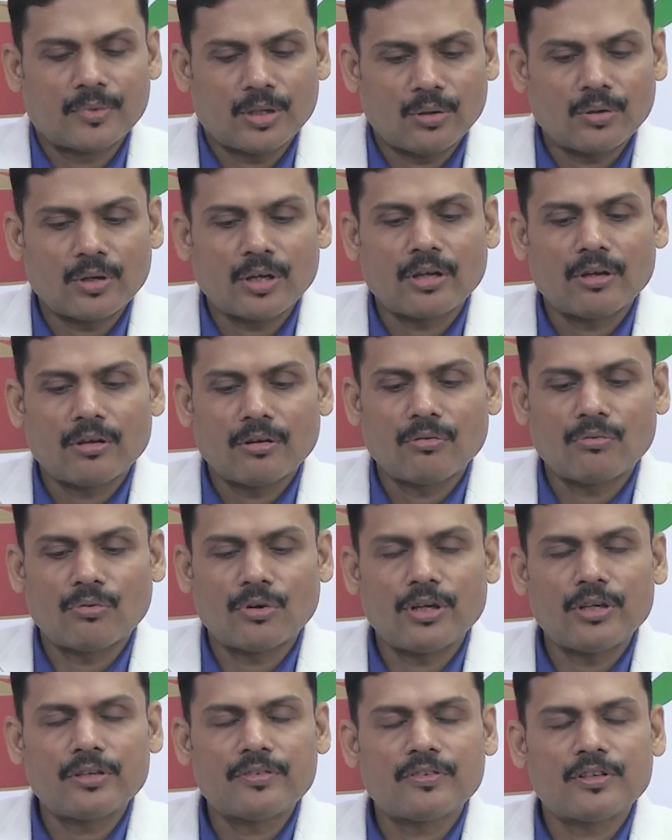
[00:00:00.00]
Okay.
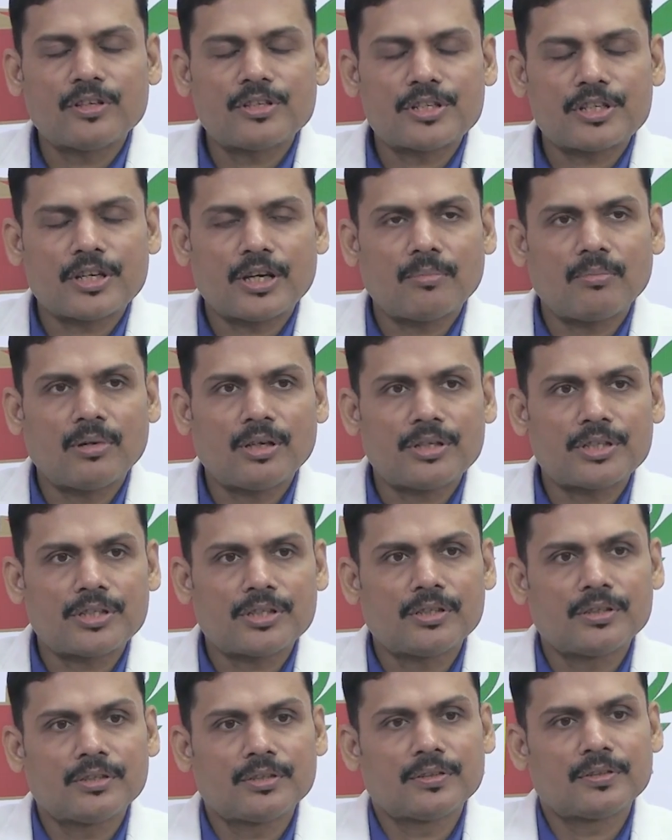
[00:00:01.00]
Why it was
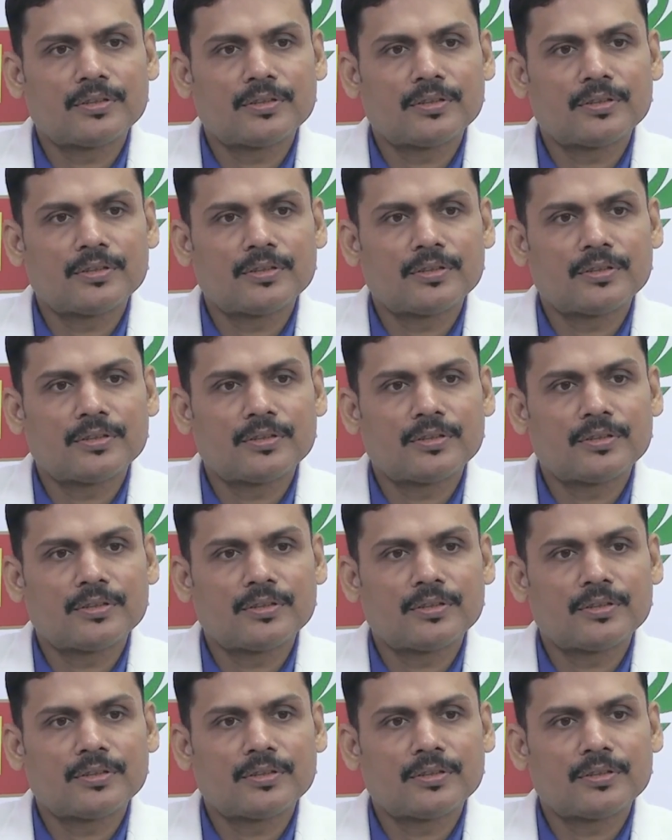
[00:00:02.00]
established?